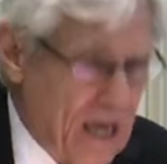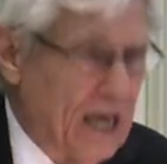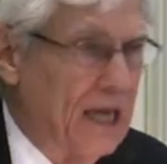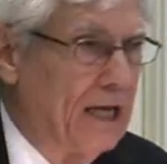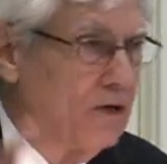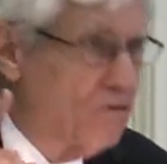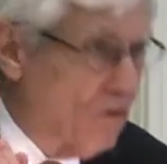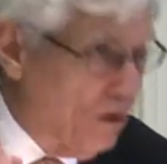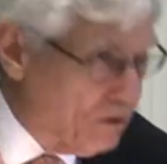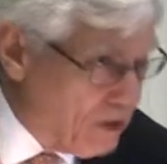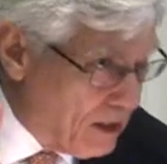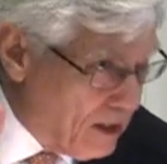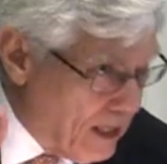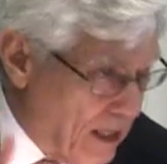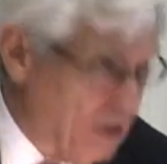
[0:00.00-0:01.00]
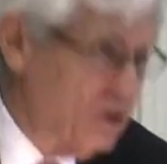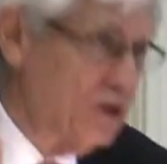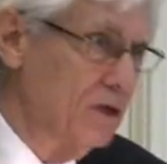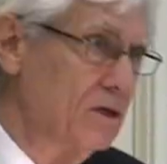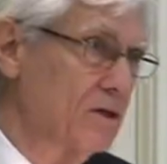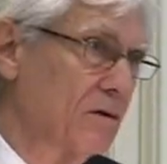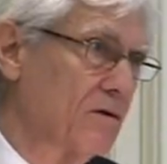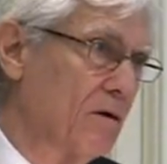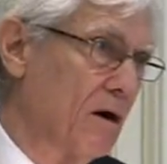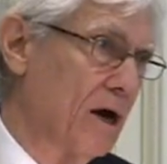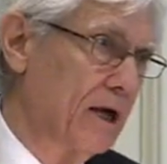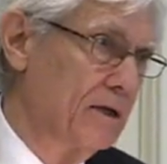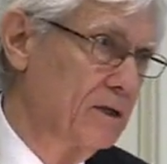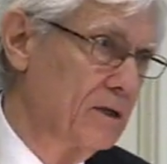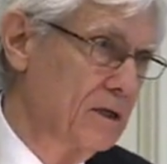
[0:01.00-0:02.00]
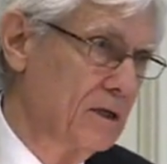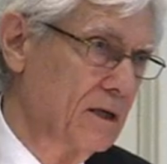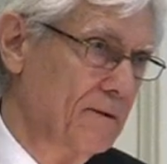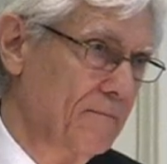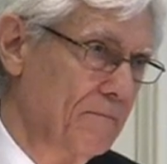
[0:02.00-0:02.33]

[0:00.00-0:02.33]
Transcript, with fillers: He draws attention to Christ.